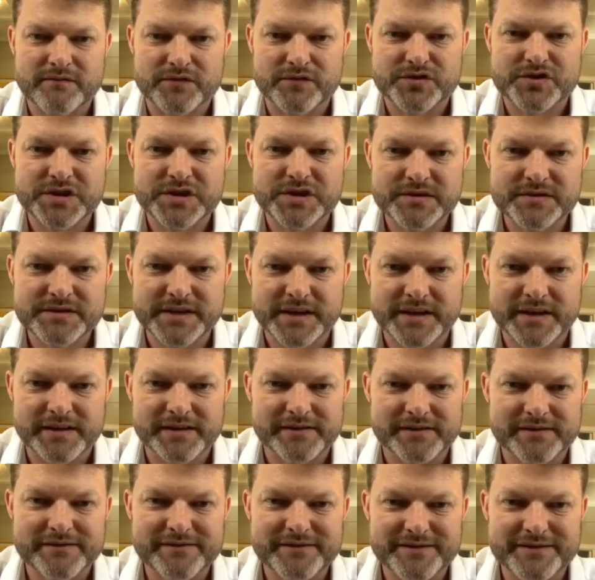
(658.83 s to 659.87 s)

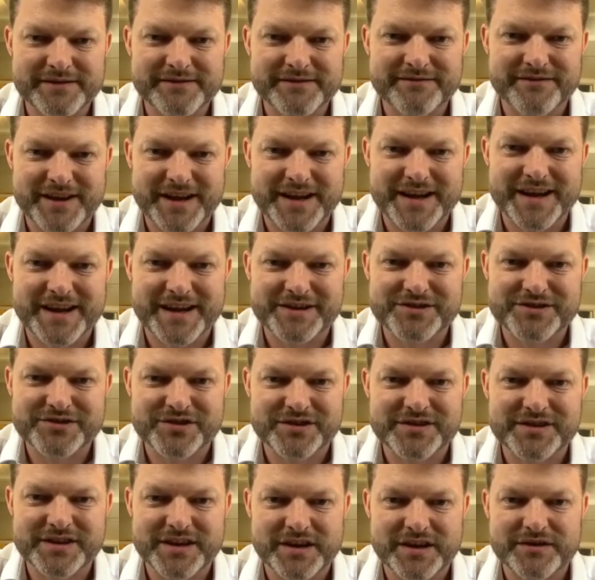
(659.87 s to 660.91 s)
reducing
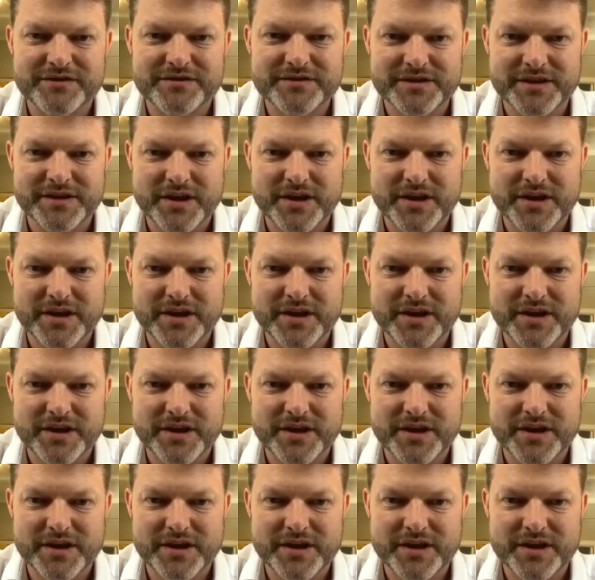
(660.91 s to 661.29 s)
radiation dose.